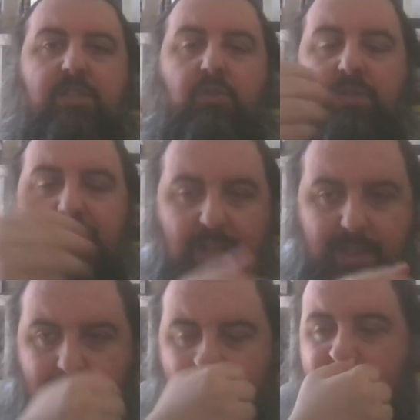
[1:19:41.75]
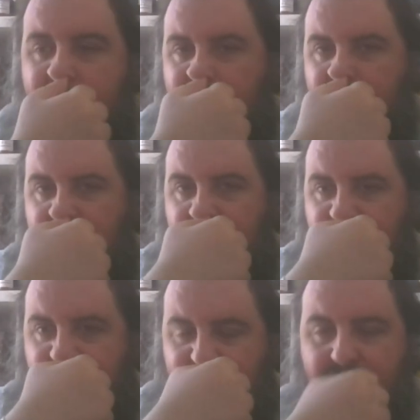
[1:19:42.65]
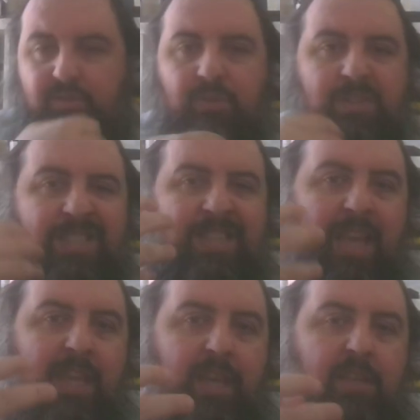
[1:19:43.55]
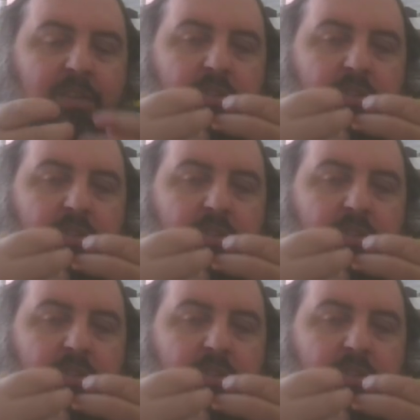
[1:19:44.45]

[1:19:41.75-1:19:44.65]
God said this, right? There's always saying because